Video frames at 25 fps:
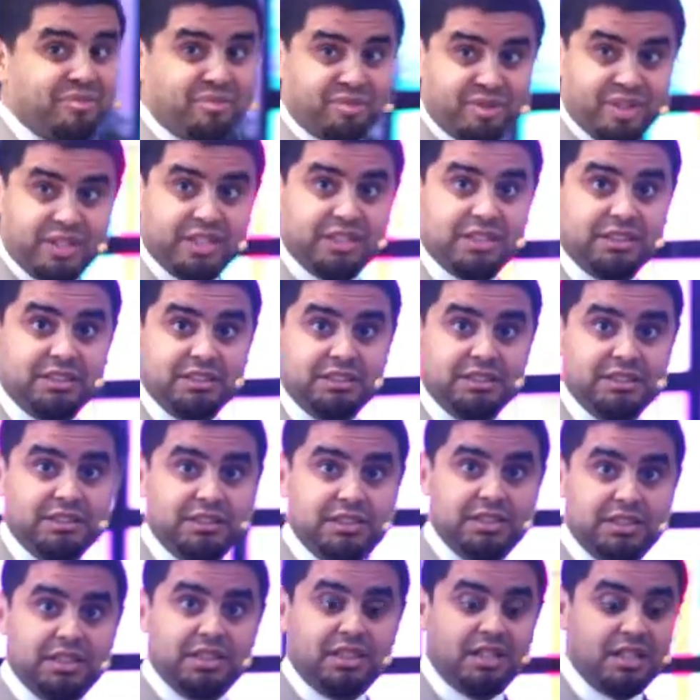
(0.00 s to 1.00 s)
different,
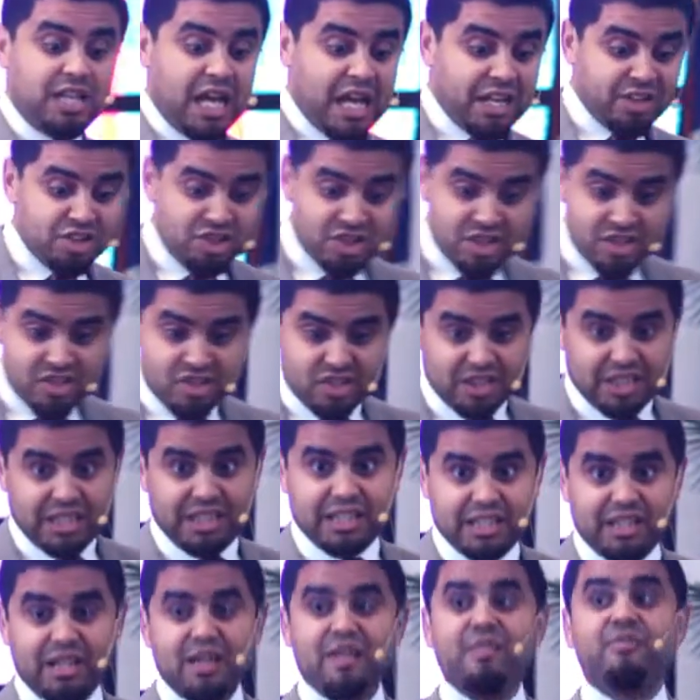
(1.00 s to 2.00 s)
not just
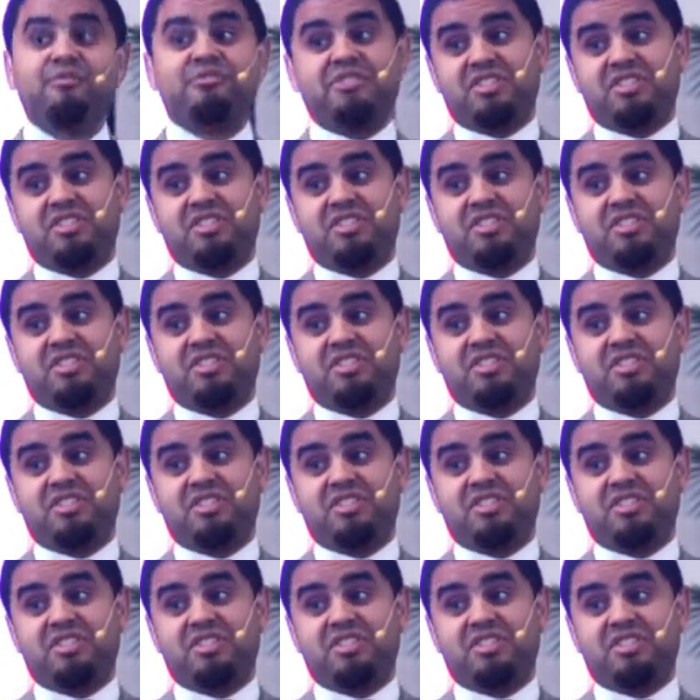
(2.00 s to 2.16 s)
in